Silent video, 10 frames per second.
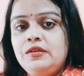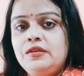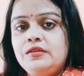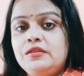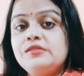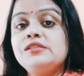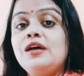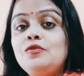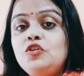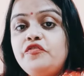the
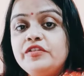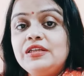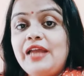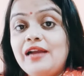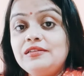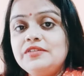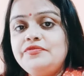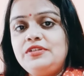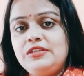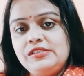sound of other
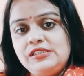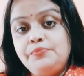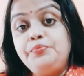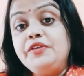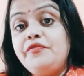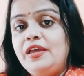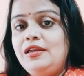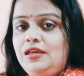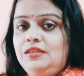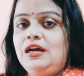activities prevail
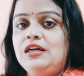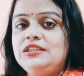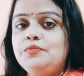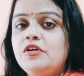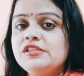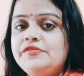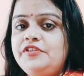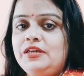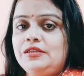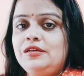in the
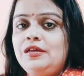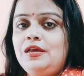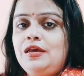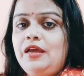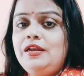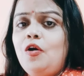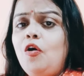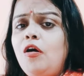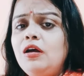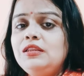atmosphere. And
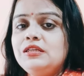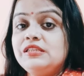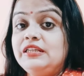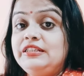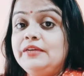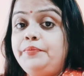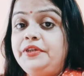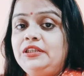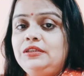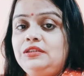all these, the
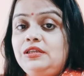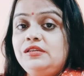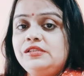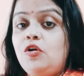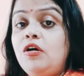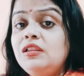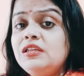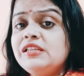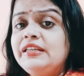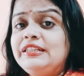tempting things, all
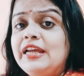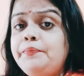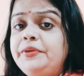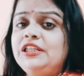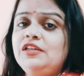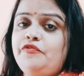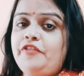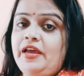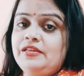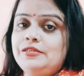these are tempting
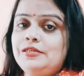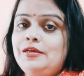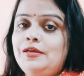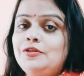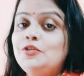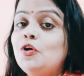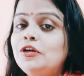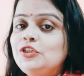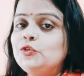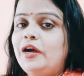French
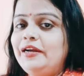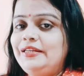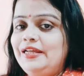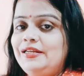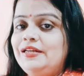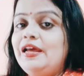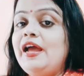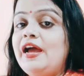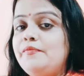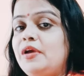not to attend
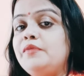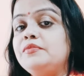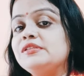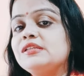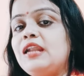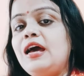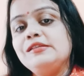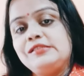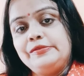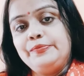M. Hammel's
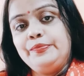class.